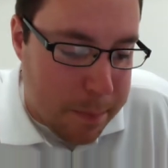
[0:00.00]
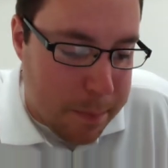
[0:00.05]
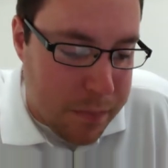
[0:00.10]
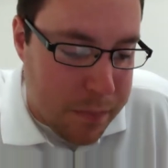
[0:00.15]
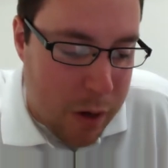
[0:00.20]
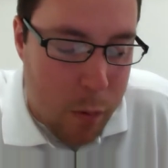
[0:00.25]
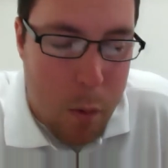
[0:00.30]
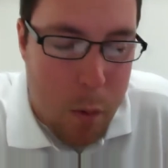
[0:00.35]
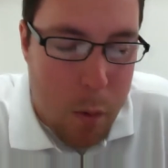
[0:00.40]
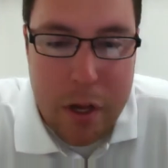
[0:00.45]

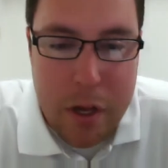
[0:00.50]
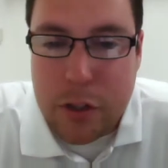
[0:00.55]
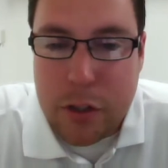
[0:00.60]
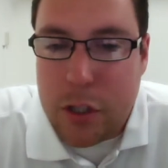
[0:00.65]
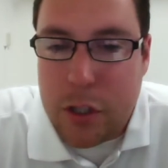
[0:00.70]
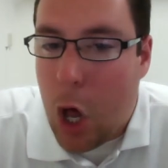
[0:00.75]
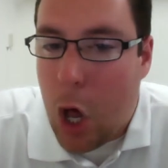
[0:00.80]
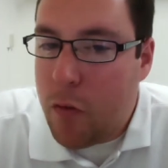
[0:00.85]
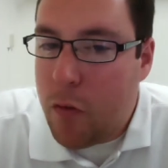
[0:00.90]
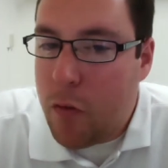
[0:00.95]
we'll be
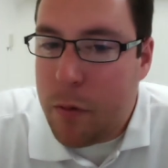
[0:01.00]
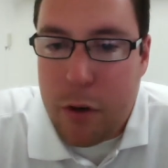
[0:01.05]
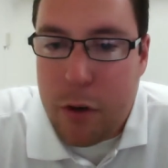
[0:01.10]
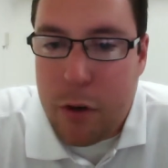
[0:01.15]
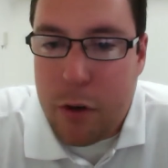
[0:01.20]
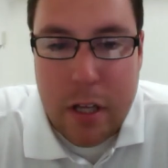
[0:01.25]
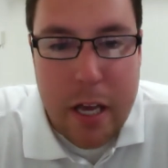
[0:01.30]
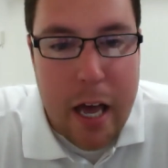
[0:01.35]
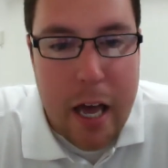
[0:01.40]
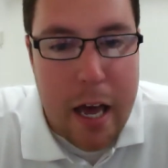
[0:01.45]
using all of them
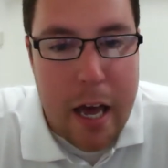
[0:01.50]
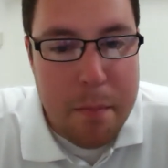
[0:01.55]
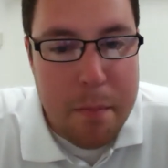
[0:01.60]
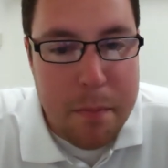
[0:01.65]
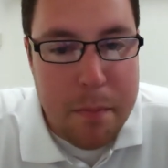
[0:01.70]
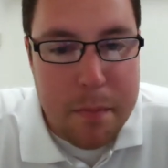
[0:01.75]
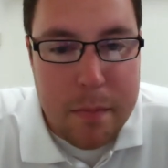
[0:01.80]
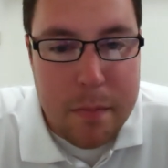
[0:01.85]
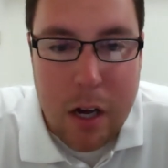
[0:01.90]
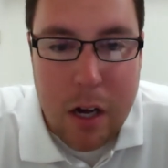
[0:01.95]
during the game.
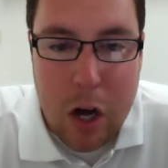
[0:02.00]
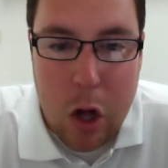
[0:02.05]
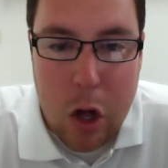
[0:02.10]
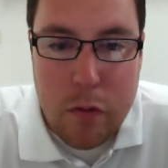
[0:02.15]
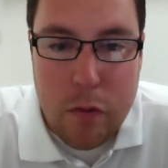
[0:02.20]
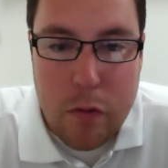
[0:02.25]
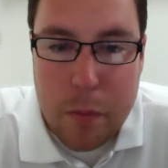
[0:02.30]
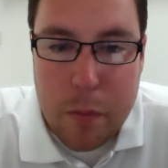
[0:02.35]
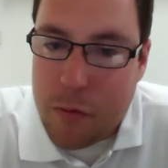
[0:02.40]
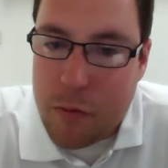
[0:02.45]
all of
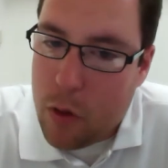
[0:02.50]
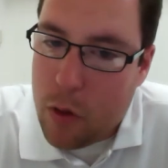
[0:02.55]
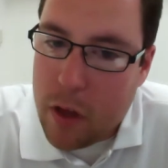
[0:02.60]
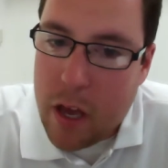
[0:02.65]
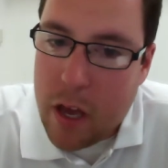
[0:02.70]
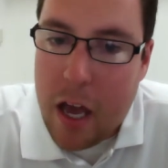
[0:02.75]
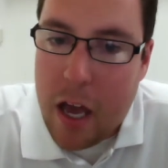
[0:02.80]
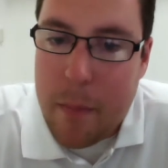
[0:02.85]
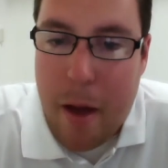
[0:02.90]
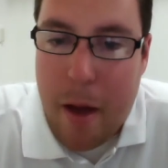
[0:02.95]
them before the
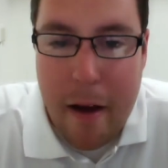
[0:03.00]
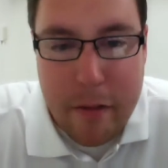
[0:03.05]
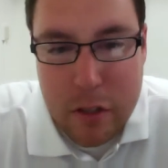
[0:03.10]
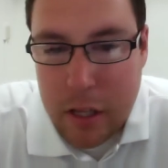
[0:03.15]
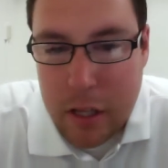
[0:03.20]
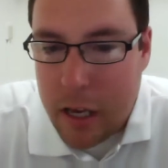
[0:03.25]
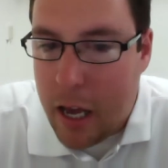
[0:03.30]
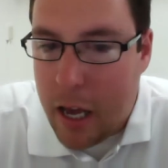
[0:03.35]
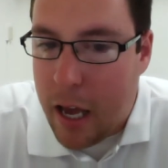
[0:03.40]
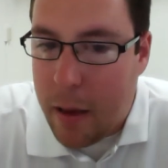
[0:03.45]
game, after
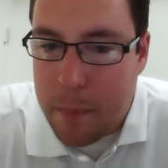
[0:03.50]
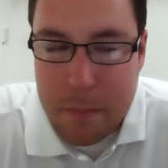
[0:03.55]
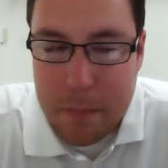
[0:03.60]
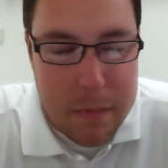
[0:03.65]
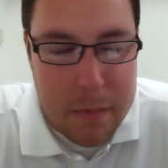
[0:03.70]
the game.